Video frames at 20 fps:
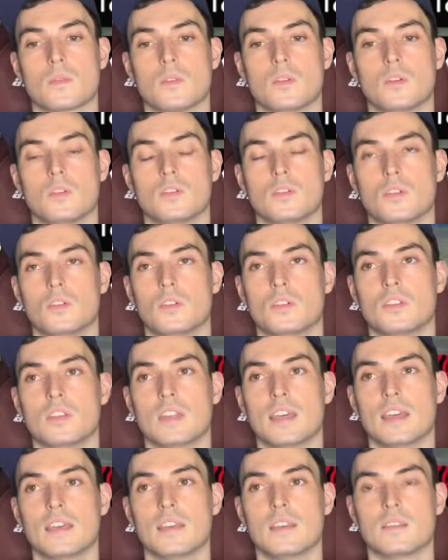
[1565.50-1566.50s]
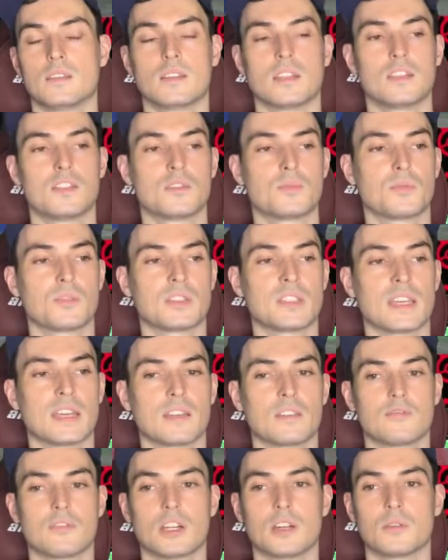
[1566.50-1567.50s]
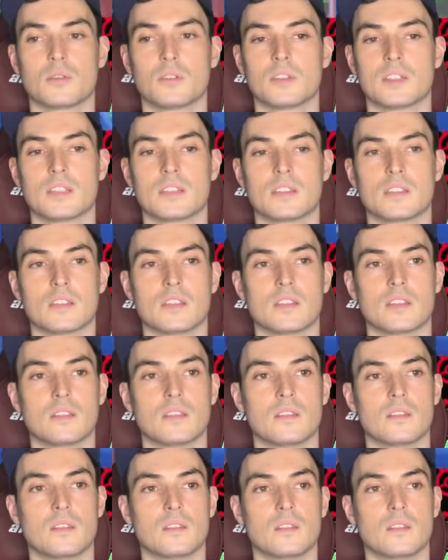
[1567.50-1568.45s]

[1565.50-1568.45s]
Or, or do they do they just protect Groudon this turn?